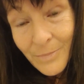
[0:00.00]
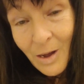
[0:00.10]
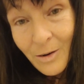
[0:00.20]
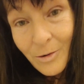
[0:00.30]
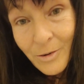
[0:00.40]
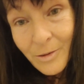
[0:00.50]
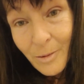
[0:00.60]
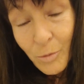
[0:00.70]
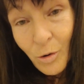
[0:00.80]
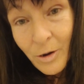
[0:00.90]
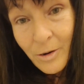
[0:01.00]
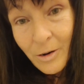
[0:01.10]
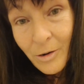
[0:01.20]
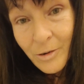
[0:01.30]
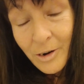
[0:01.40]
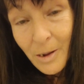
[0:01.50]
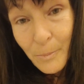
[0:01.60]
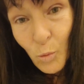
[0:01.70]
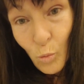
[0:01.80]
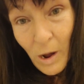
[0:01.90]
I looked in the book and I looked at
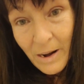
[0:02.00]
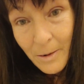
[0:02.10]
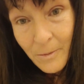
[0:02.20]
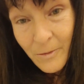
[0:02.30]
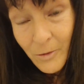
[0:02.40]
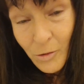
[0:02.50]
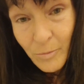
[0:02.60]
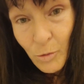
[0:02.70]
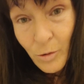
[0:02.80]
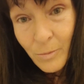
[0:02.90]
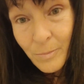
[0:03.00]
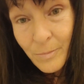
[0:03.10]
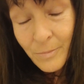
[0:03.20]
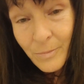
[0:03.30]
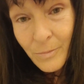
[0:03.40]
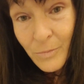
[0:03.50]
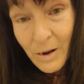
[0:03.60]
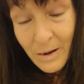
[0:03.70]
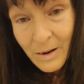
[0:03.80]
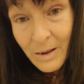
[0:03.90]
number one, first book,
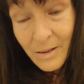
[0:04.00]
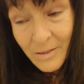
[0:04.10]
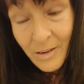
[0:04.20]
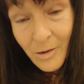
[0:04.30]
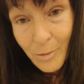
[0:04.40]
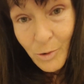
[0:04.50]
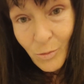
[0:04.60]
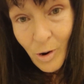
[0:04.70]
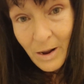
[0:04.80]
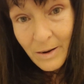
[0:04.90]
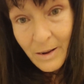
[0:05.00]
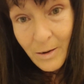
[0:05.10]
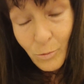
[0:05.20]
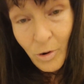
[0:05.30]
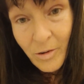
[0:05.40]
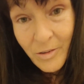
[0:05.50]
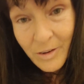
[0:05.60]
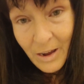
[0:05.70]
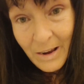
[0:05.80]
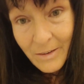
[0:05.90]
when he'd said I would write, and it was
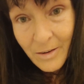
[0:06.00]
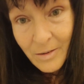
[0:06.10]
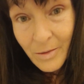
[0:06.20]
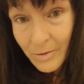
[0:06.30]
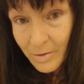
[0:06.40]
dated the